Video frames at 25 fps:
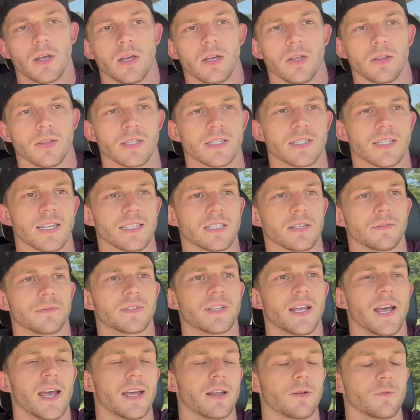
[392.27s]
The sets of
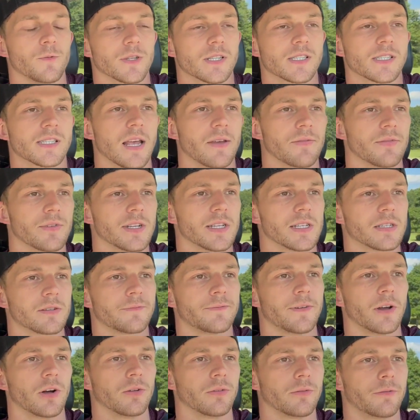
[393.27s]
10 with 70s
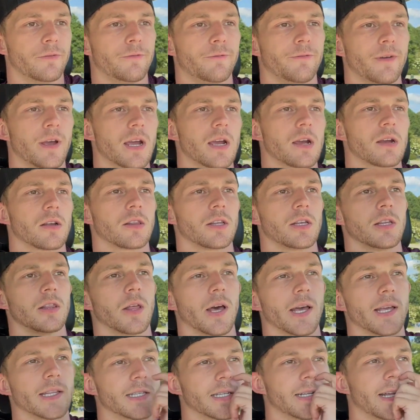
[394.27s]
felt fairly
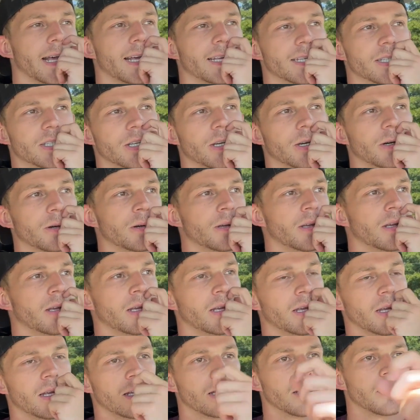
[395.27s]
light today. So
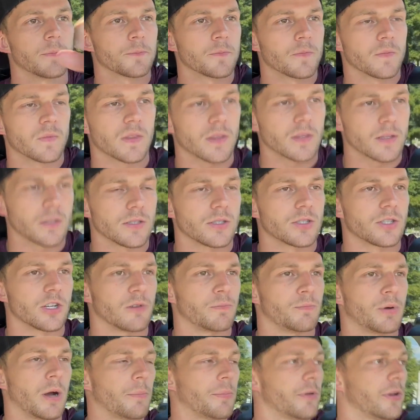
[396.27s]

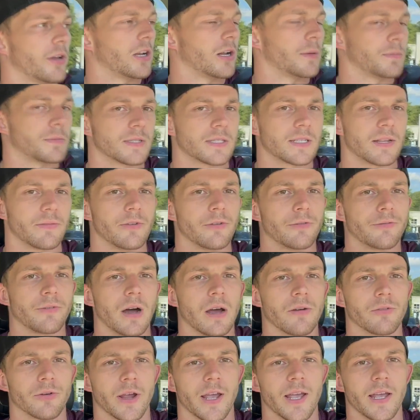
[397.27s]
start bumping it up to
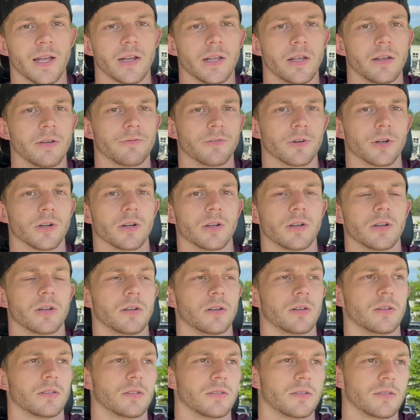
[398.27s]
75 or 80 for,
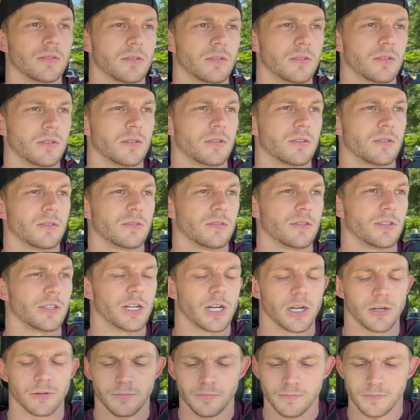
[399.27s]
you
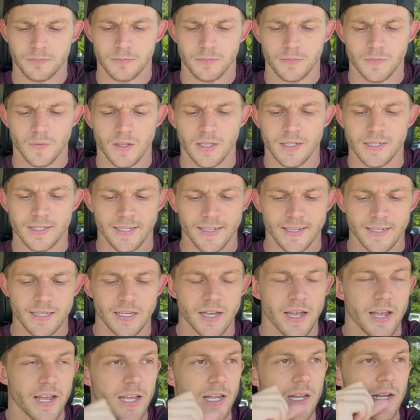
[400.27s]
know, six
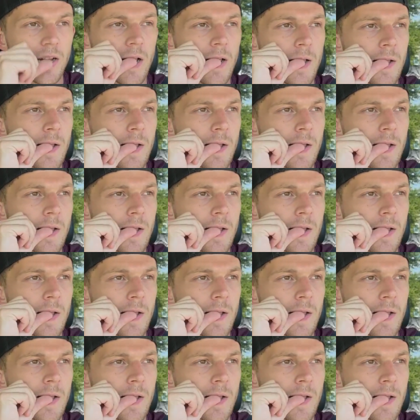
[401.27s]
to eight